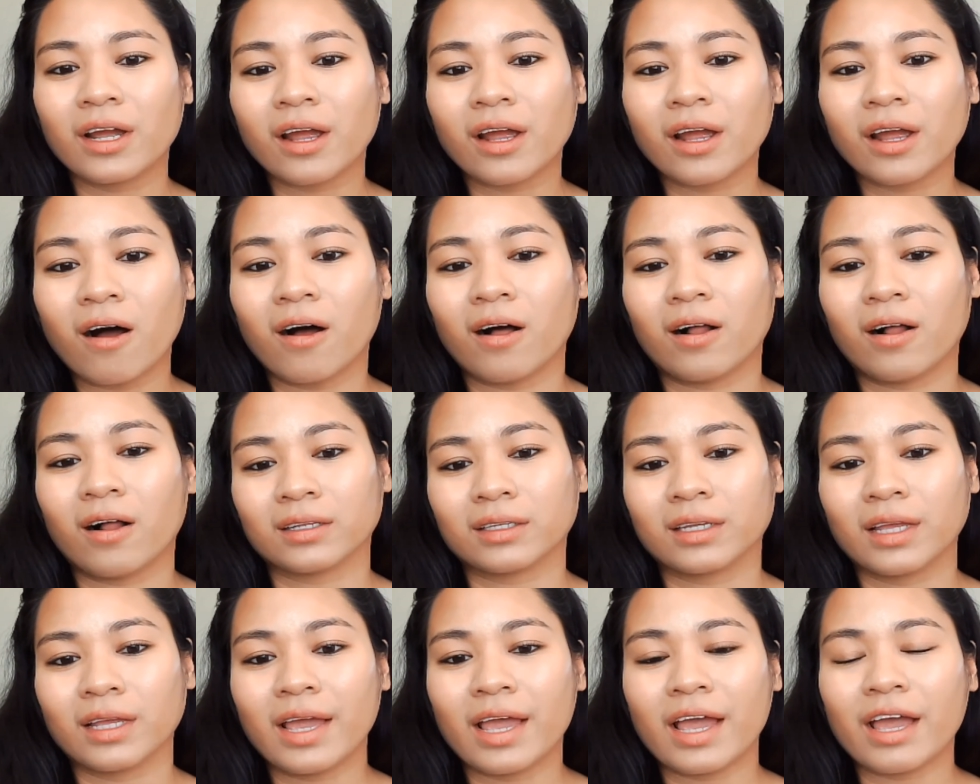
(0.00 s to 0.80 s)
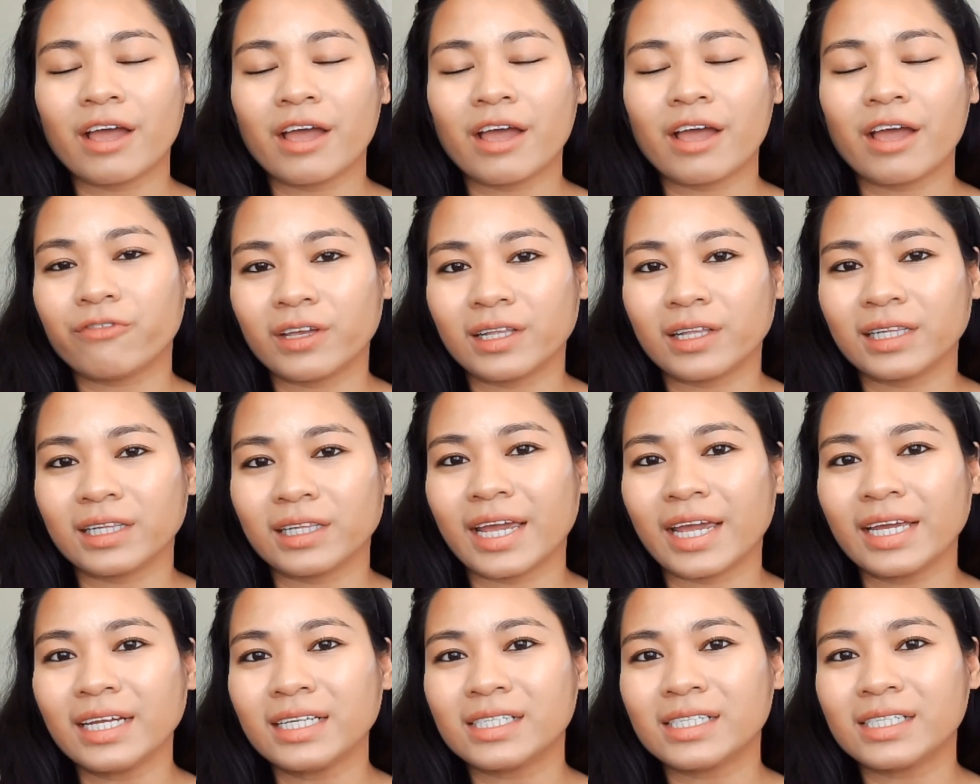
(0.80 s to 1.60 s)
called
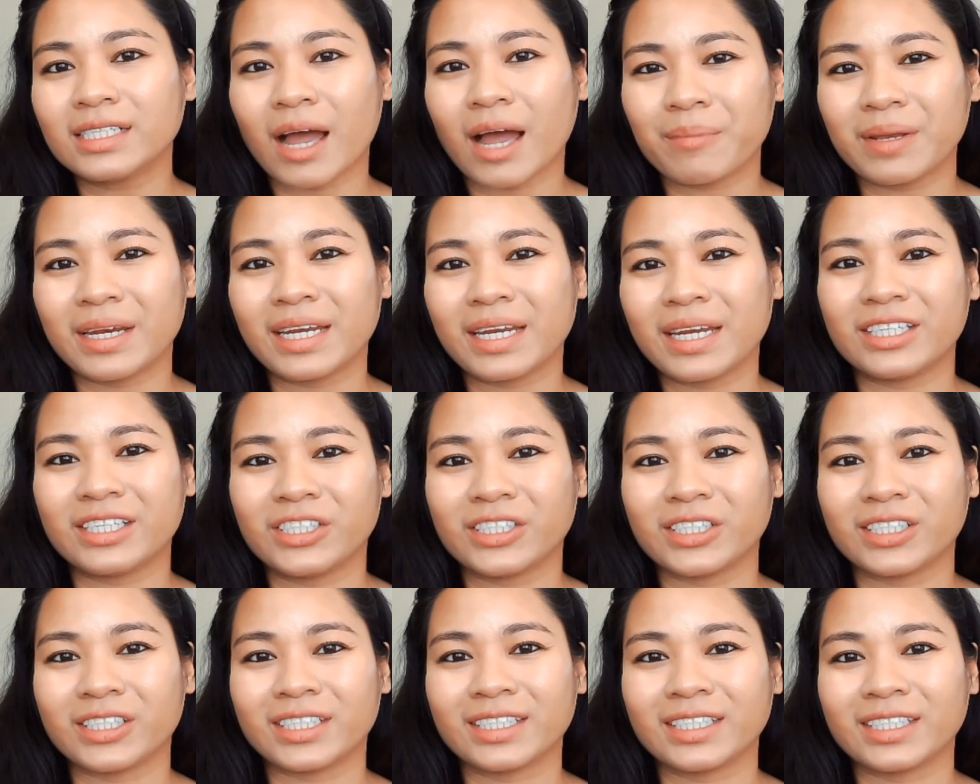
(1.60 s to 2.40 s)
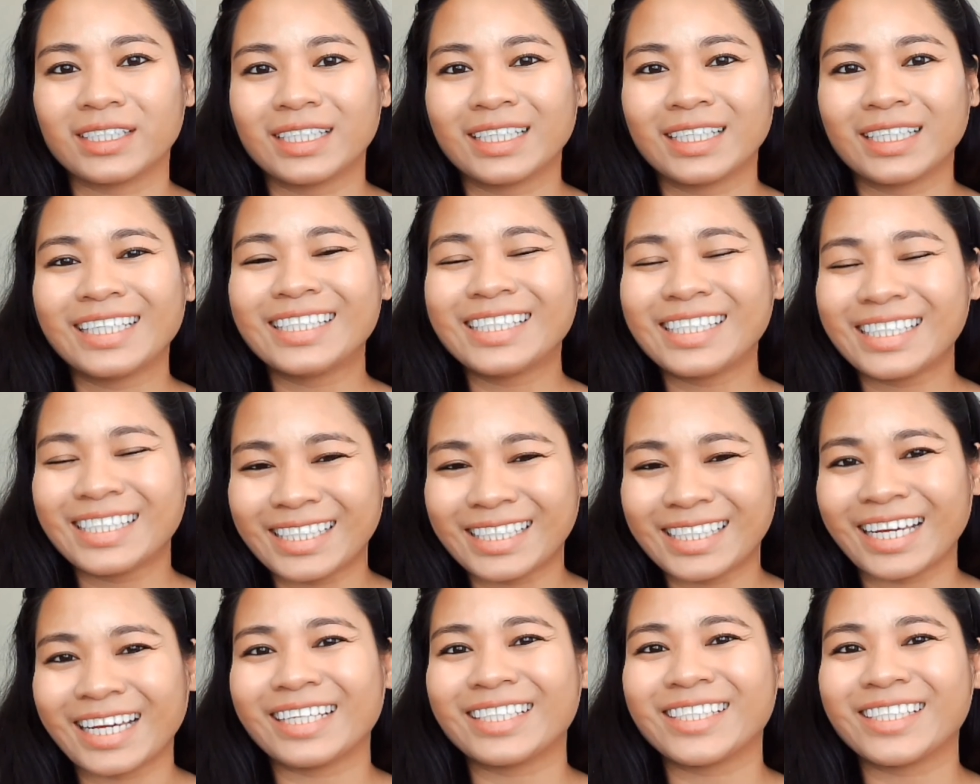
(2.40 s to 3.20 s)
Affiliate Domination.
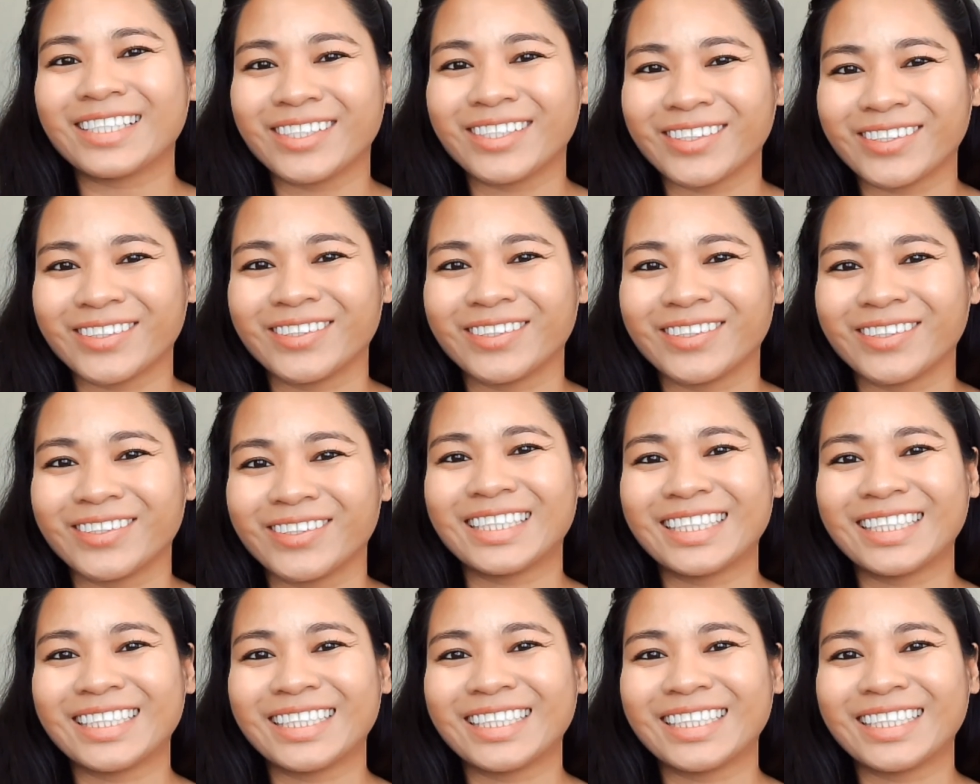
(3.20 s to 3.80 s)
Stay tuned.